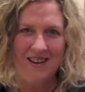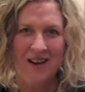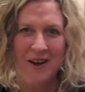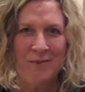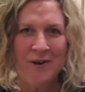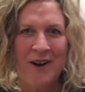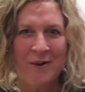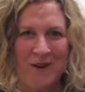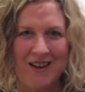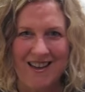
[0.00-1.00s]
Hi, I'm
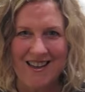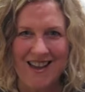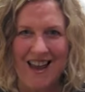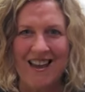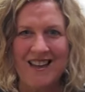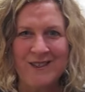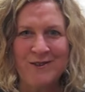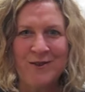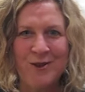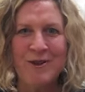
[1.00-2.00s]
Maryanne Wick, and
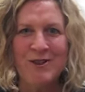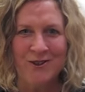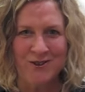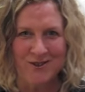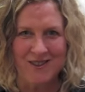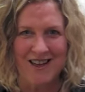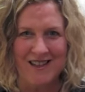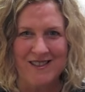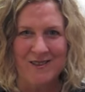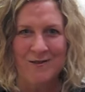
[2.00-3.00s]
Fleur MacDonald
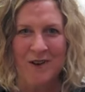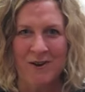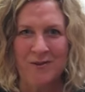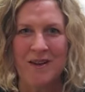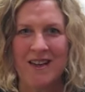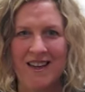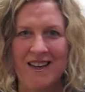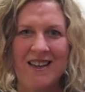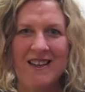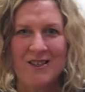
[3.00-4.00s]
has invited me
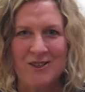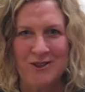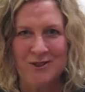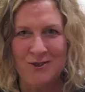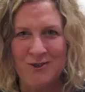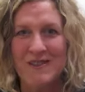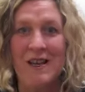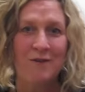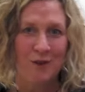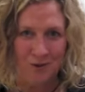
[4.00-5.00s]
to say
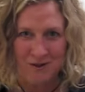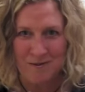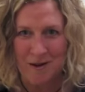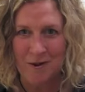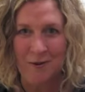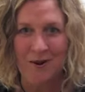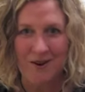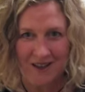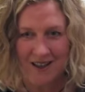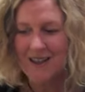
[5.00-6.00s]
a few words about my work.